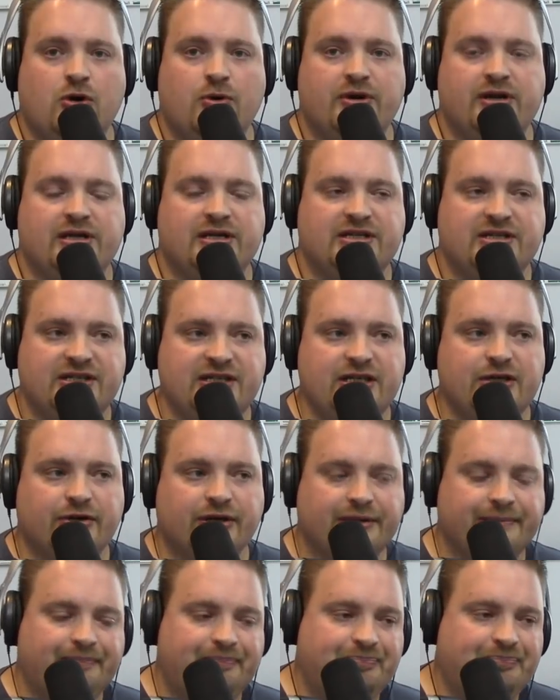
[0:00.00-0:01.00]
in and sear
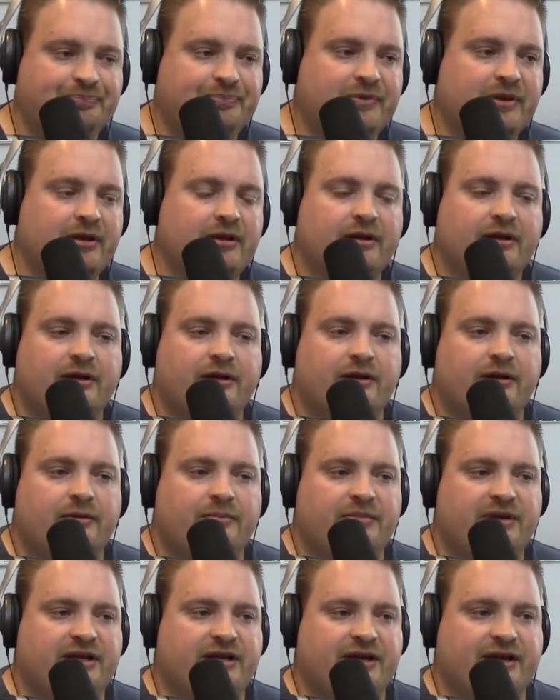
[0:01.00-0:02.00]
it.
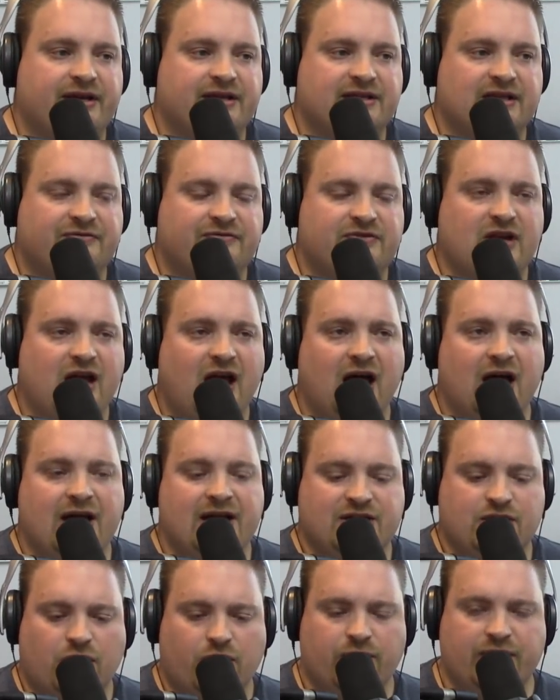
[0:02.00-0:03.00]
Because if not,
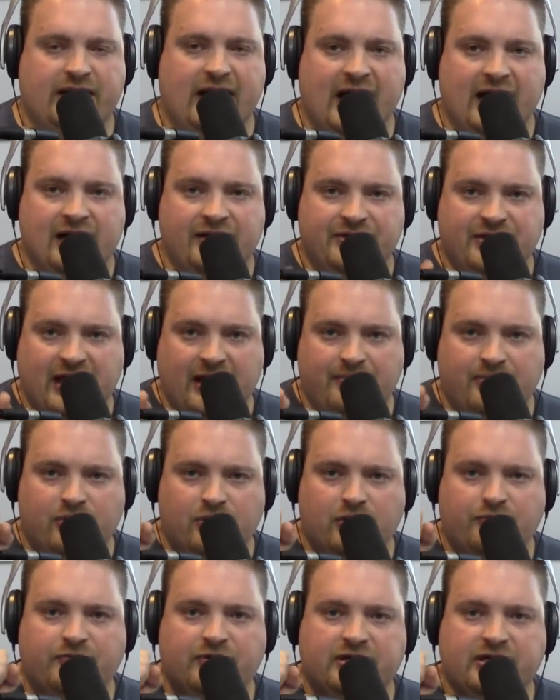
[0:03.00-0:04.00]
it's already at that
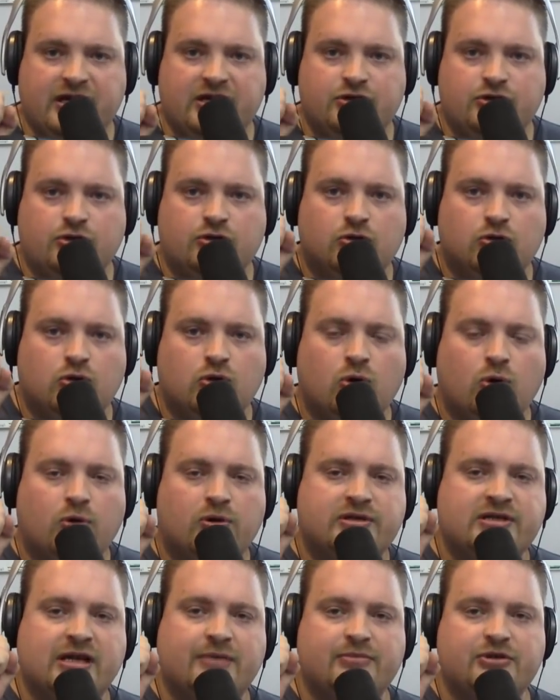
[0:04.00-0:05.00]
perfect internal core
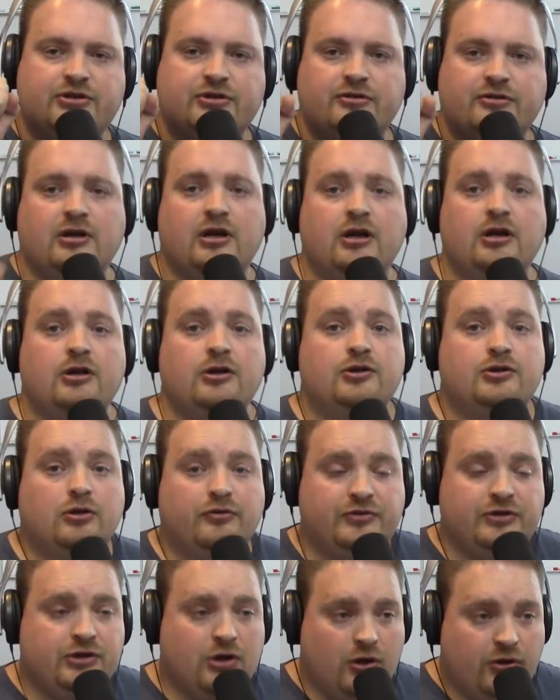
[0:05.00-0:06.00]
temperature. So if
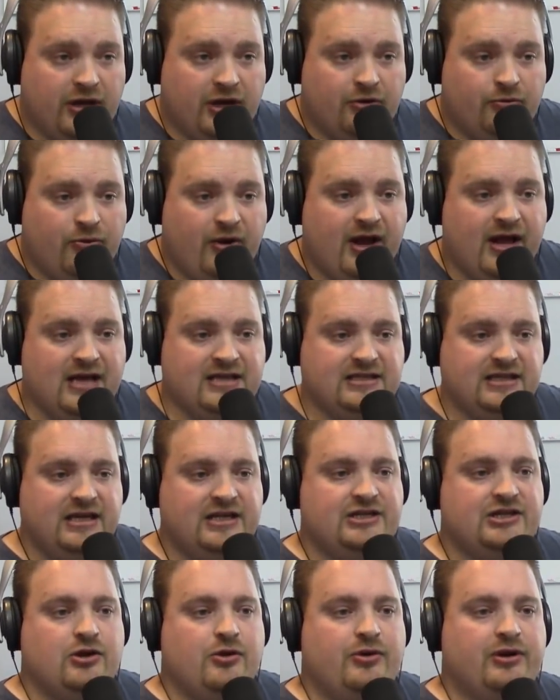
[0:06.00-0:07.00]
you don't let it rest,
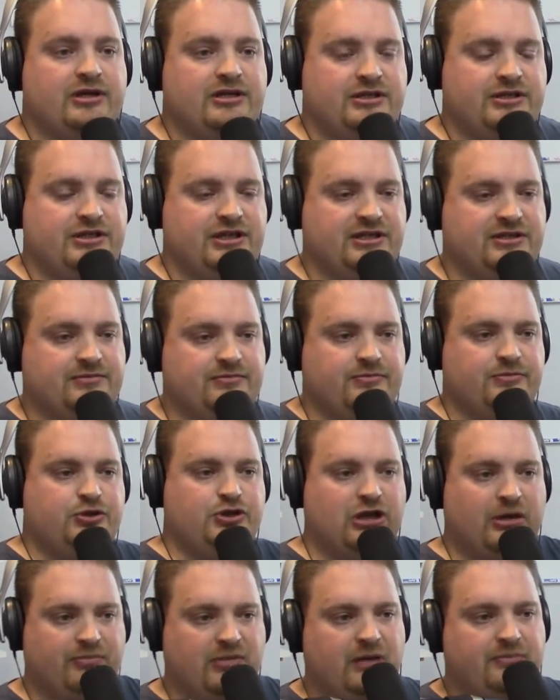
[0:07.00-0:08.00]
it's going to just
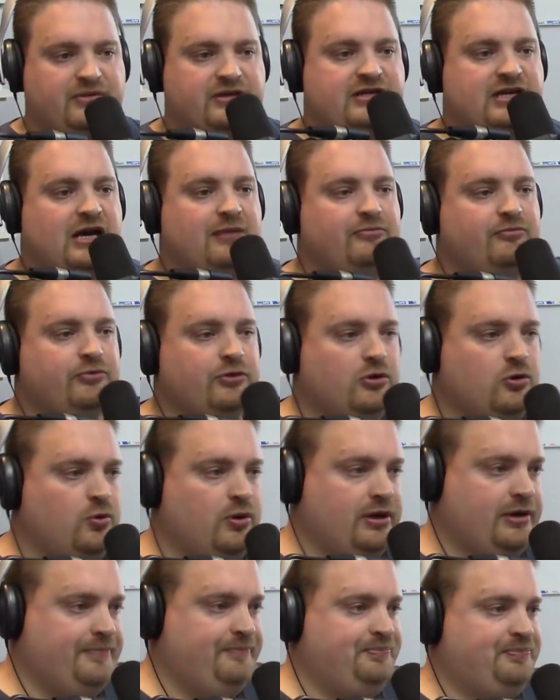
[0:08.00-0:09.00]
jump up in temp real
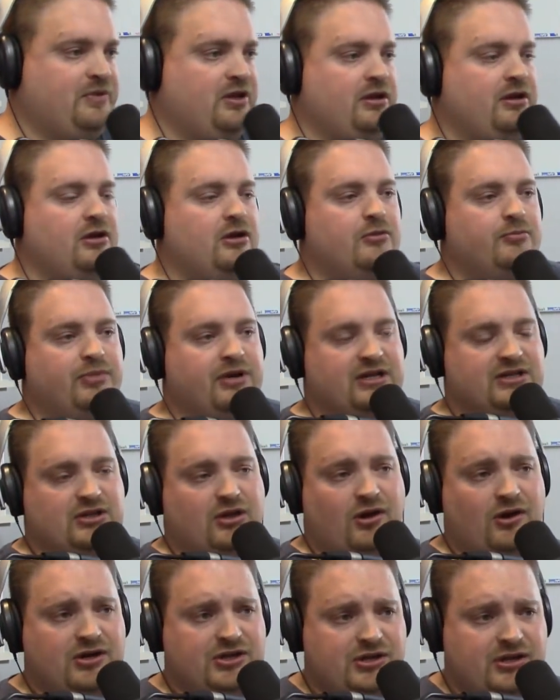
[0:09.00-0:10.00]
quick. But as
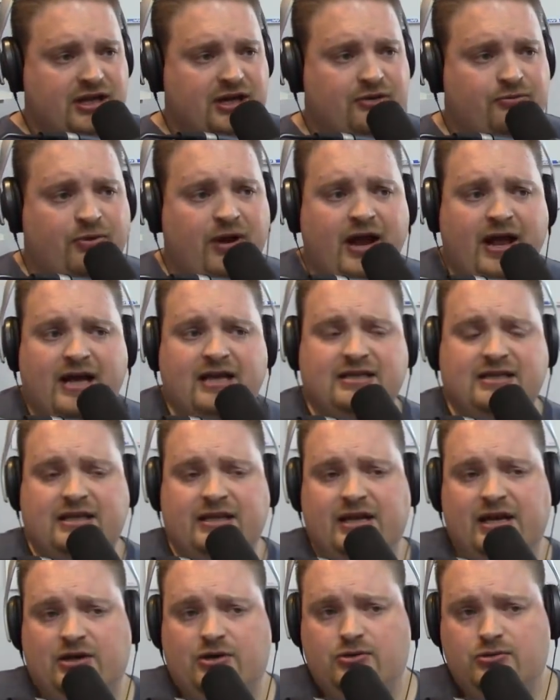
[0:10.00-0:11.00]
long as you let it rest and
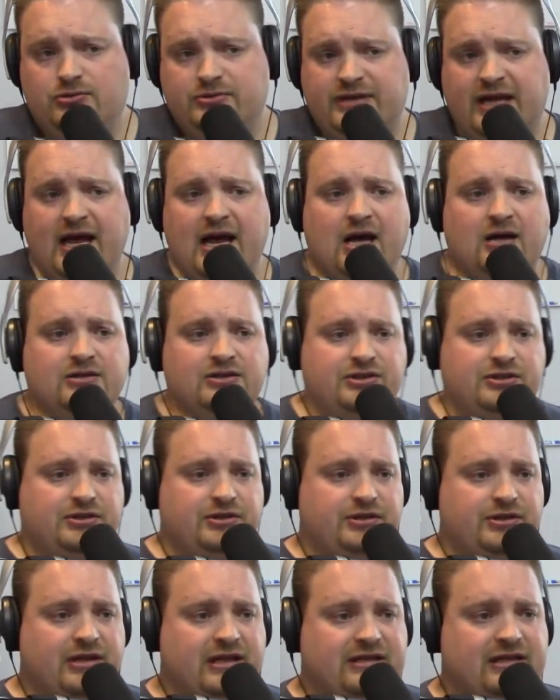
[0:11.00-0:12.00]
let it cool down, so
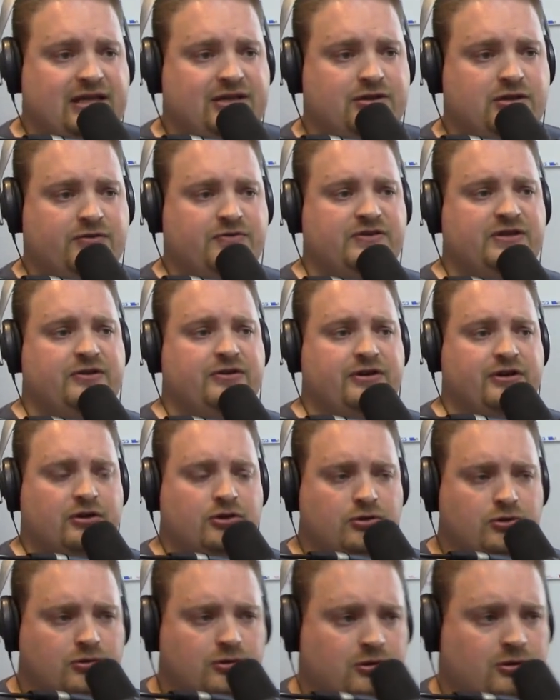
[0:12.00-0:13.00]
you let that surface area
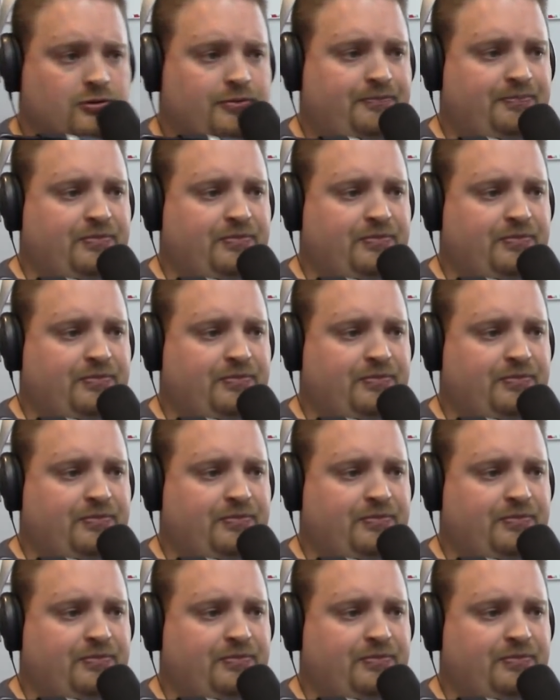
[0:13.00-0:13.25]
cool,